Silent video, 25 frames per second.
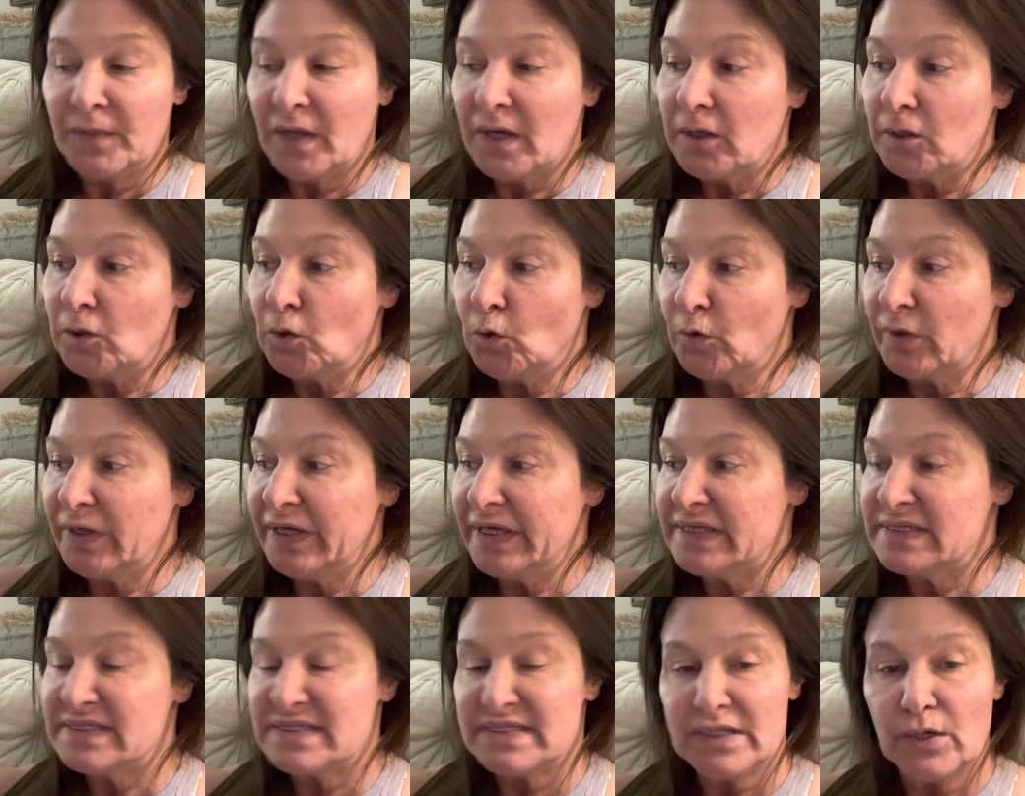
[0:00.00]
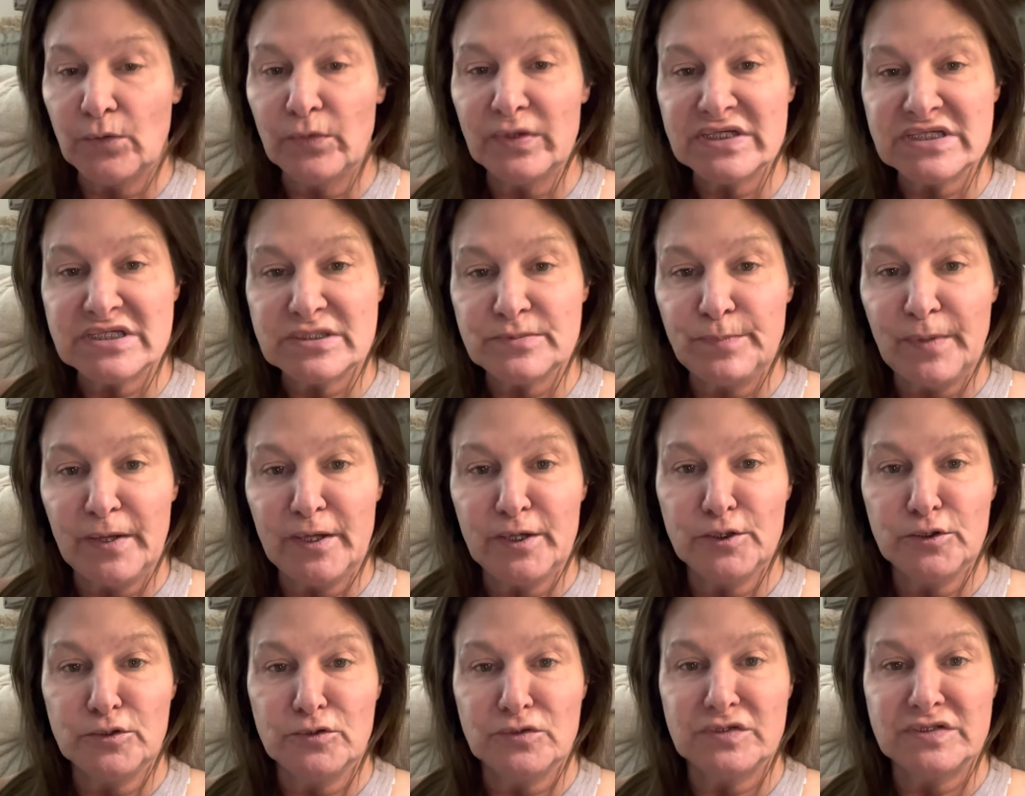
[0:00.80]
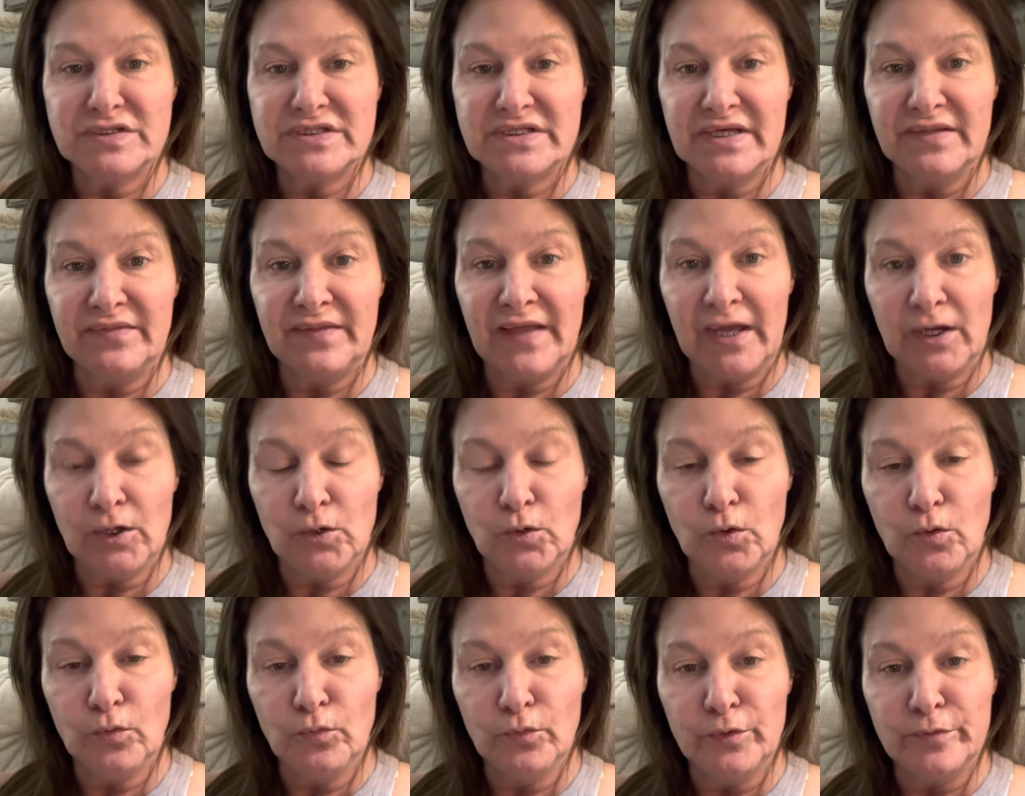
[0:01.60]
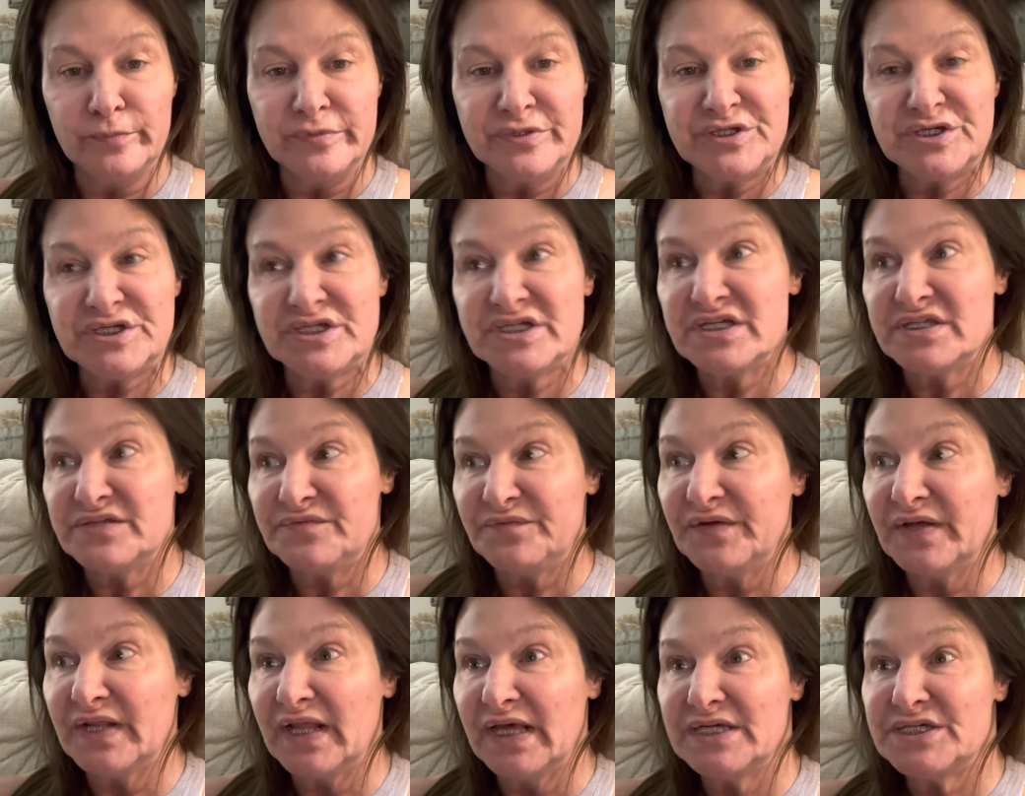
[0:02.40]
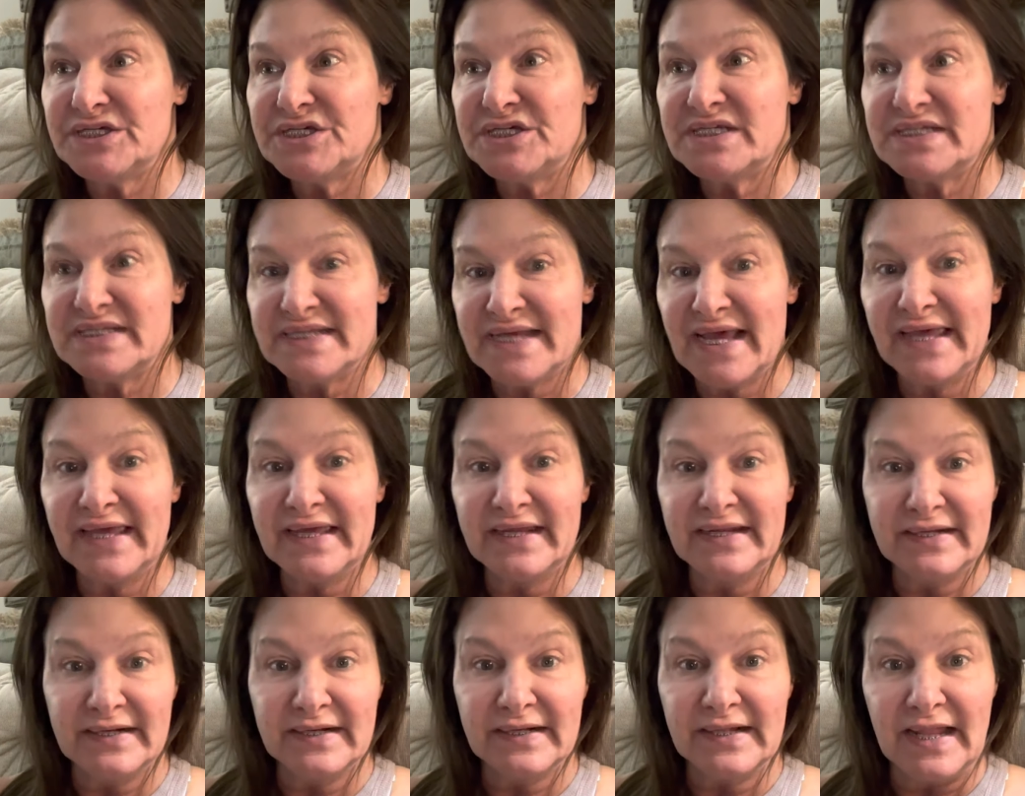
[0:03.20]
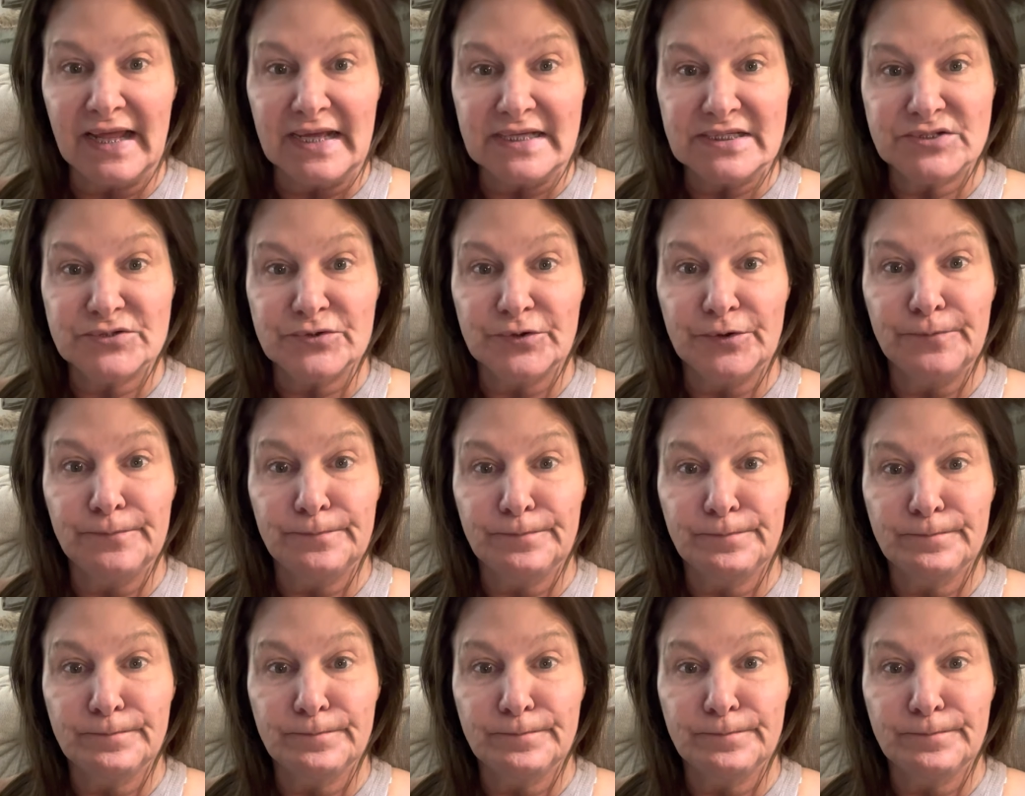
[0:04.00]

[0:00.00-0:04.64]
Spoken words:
Lori is so exposed in that courtroom, she should feel like she's naked in a classroom.